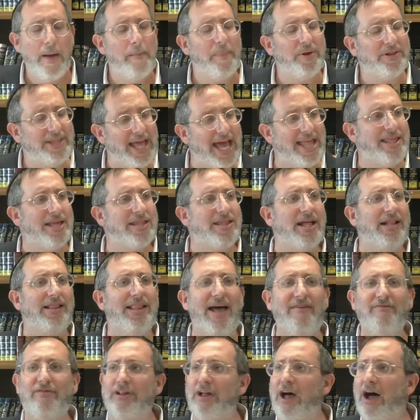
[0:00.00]
But then there's a
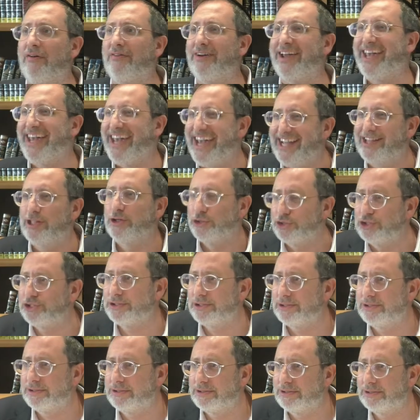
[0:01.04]
level of chiddush.